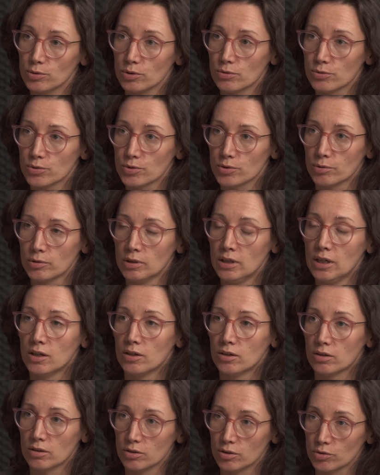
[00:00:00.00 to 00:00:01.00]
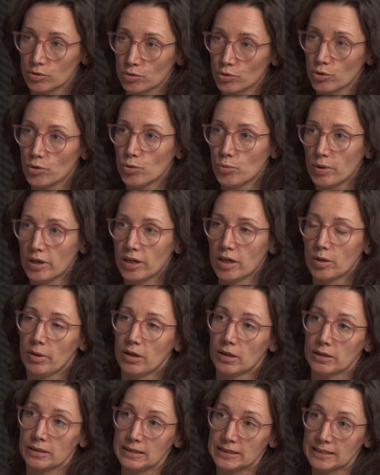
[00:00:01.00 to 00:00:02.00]
also Norway,
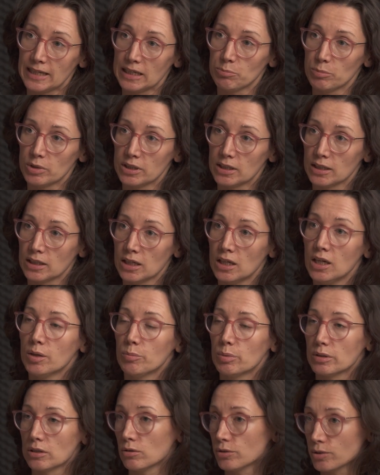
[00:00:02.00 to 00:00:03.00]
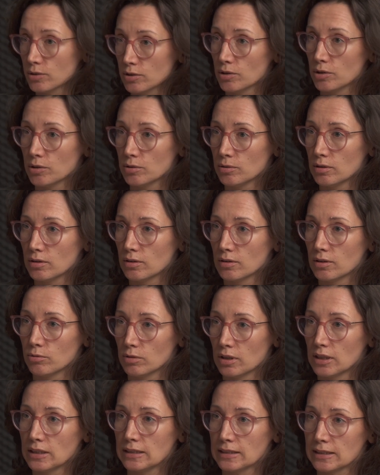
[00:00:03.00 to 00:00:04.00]
partly Denmark, but also the
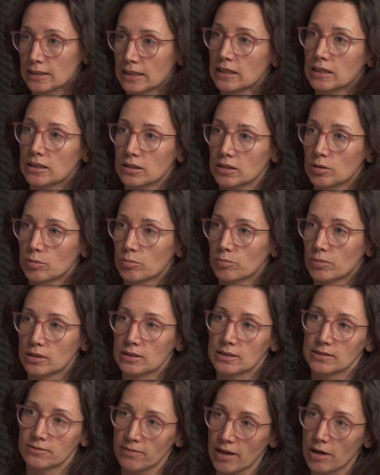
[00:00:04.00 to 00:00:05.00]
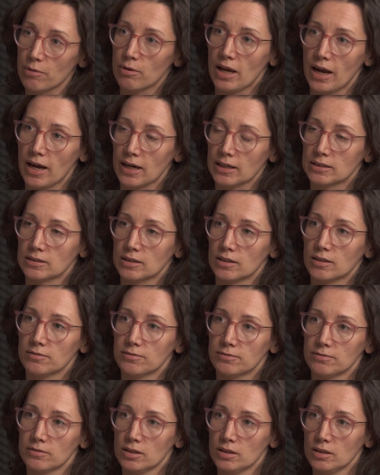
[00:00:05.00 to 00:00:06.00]
United Kingdom, that is very
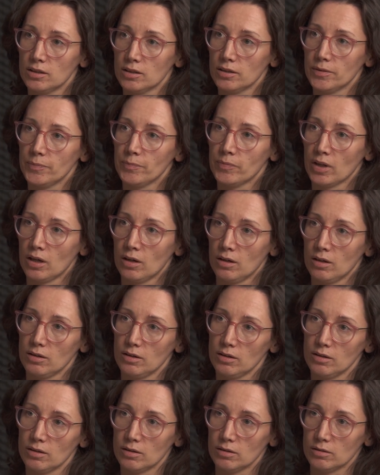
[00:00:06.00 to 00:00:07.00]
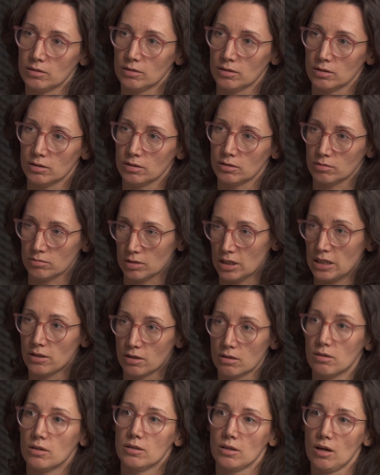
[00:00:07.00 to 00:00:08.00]
active
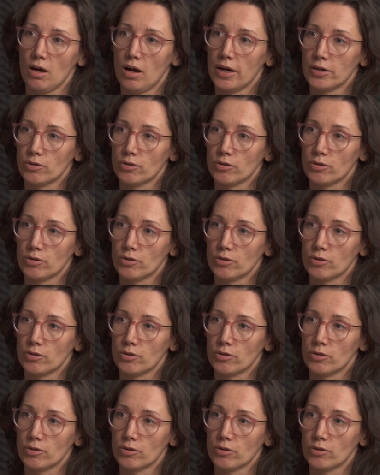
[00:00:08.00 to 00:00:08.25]
in the high